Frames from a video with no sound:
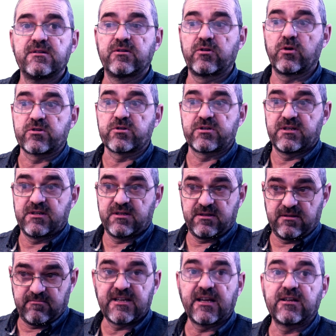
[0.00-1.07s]
cross
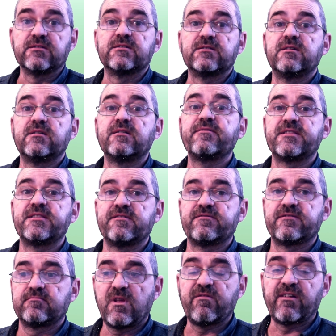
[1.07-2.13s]
second
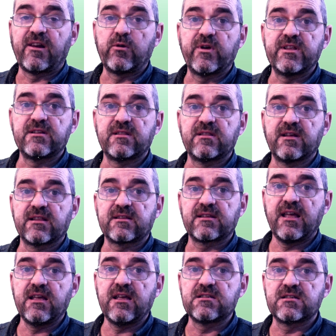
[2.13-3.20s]
derivative evaluated at
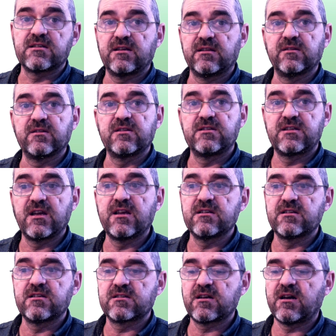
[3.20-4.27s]
h and
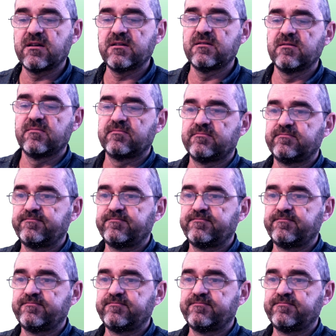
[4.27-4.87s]
changing sign.